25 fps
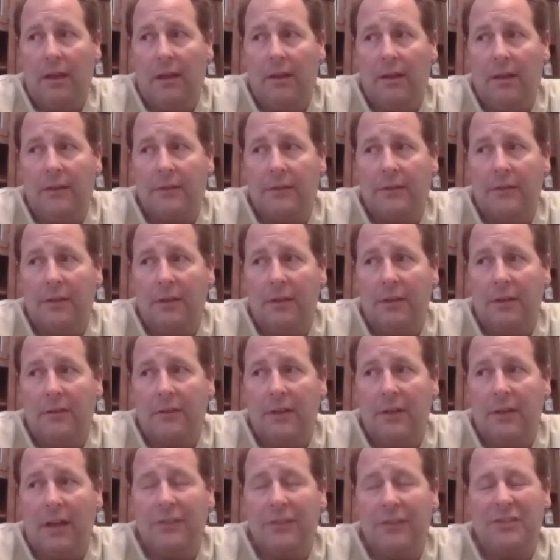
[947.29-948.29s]
It's
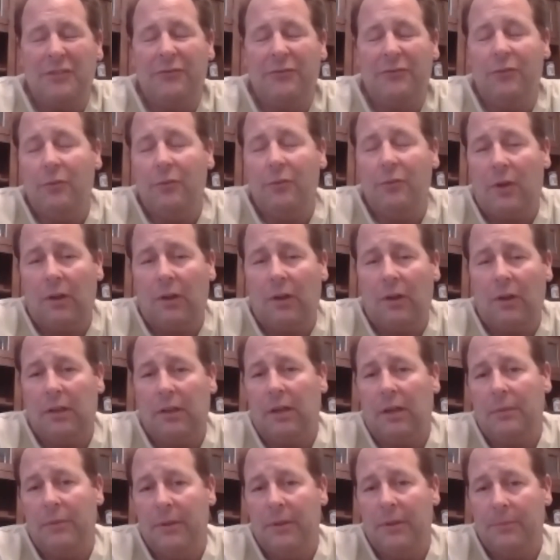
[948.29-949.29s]
not just football to a
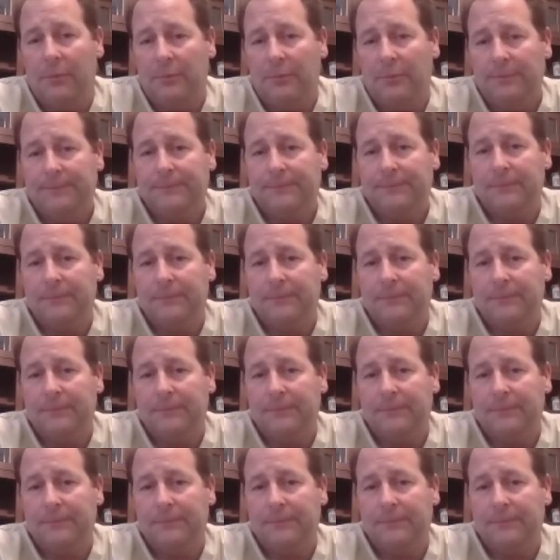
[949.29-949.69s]
lot of people.